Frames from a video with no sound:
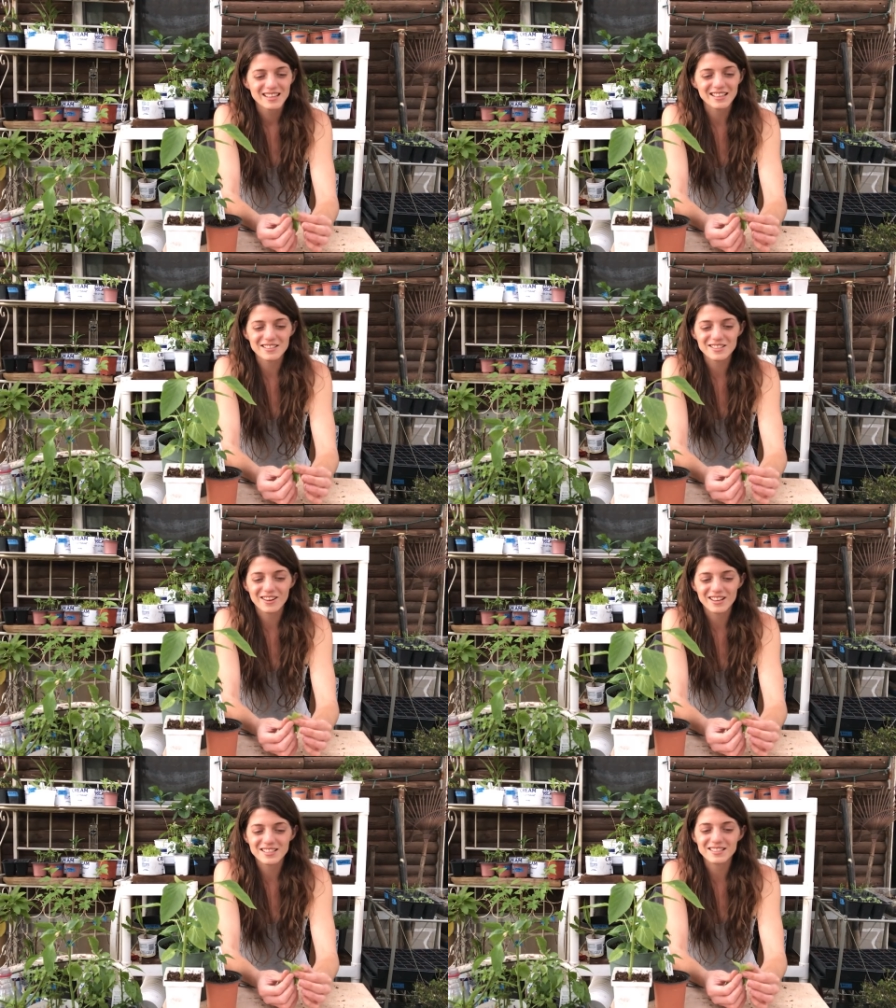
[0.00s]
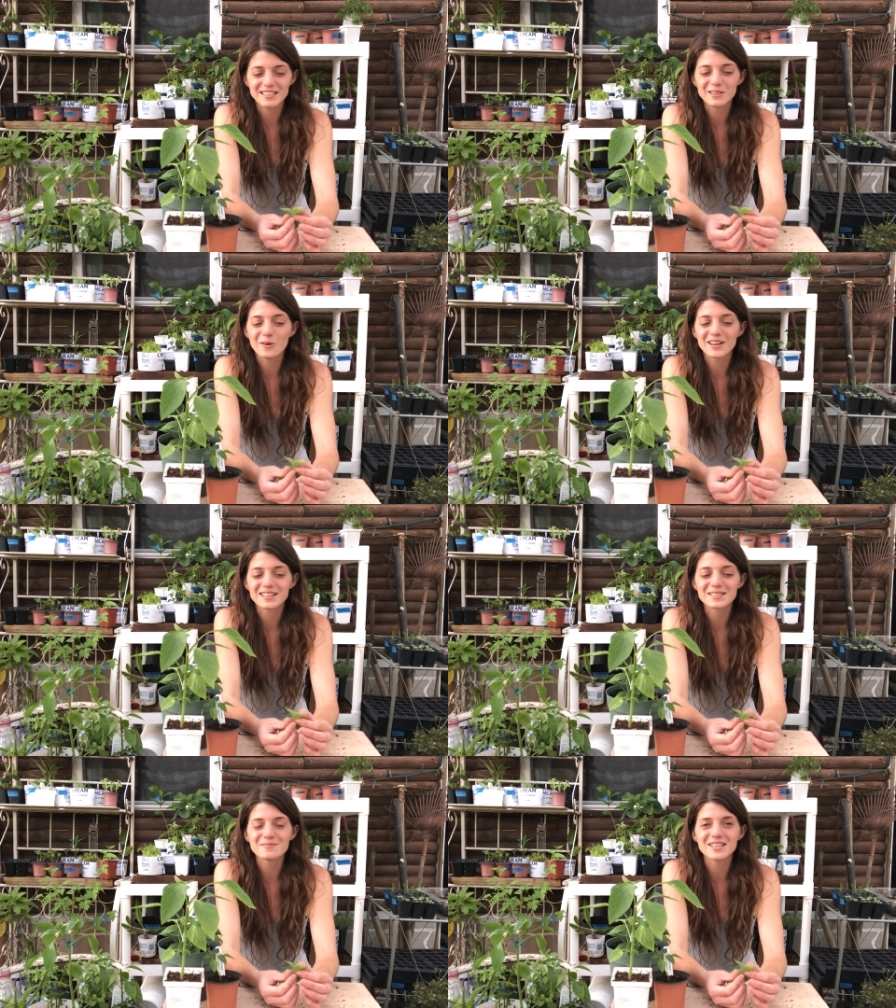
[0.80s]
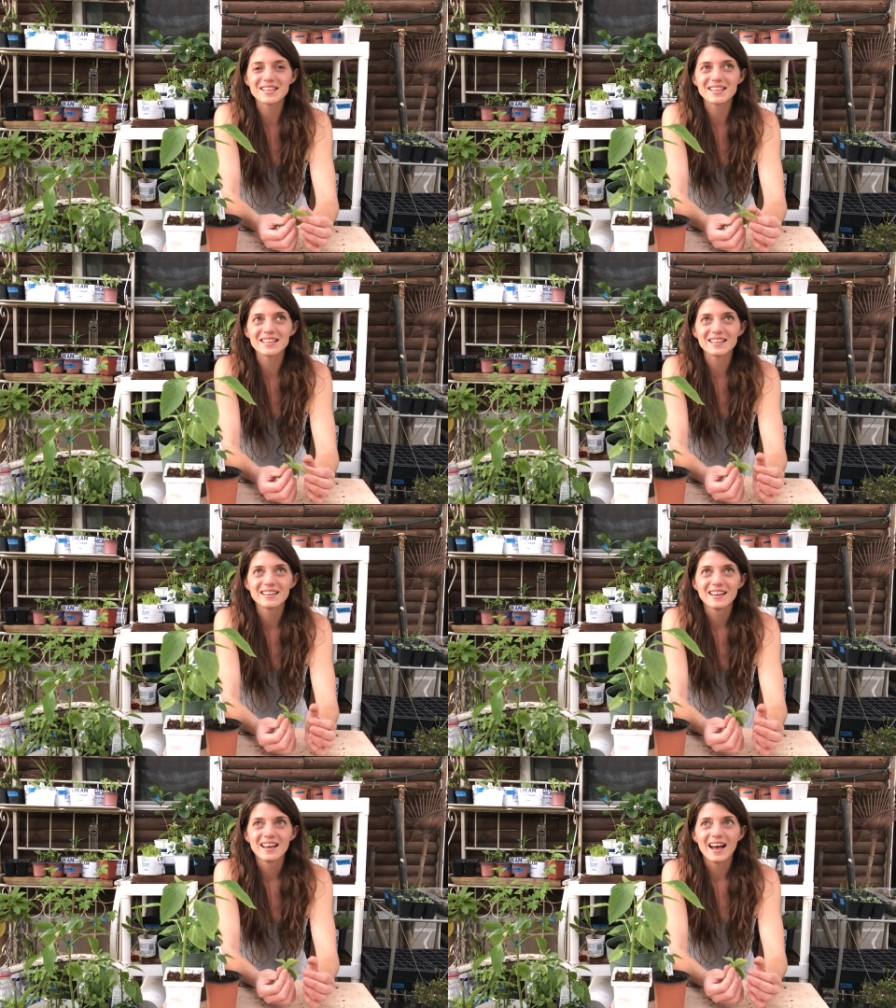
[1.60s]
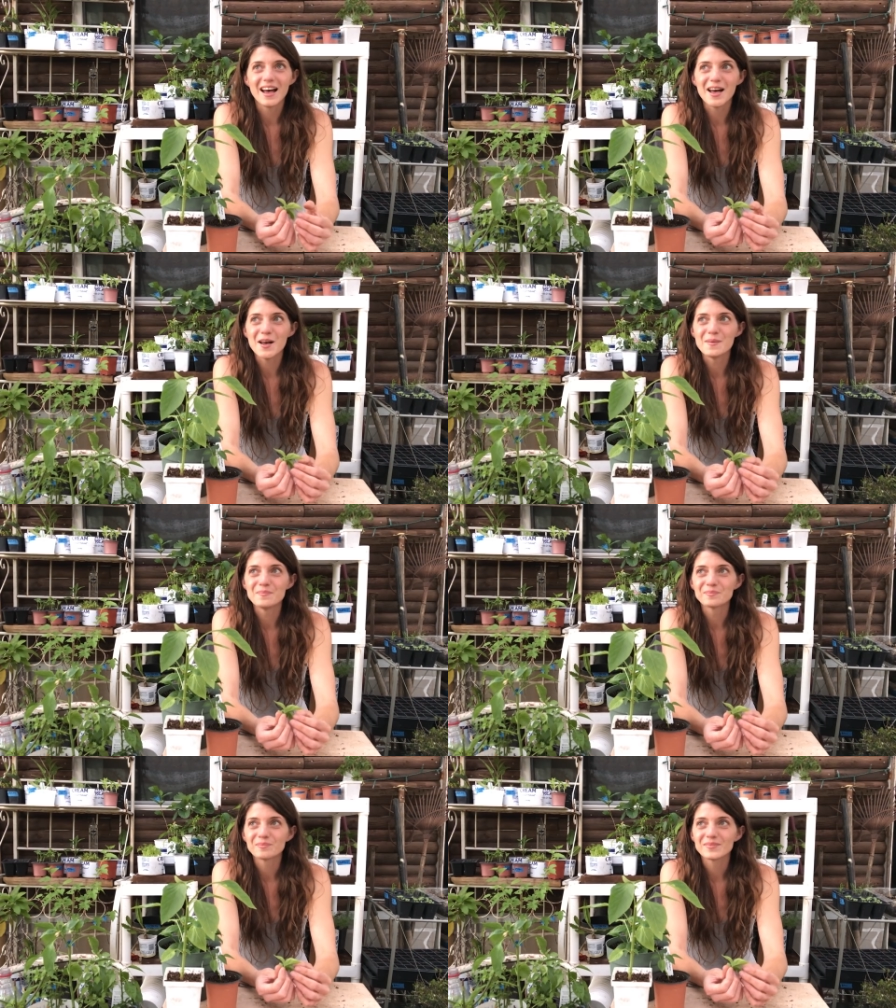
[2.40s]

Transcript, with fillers: There's constantly going to be um,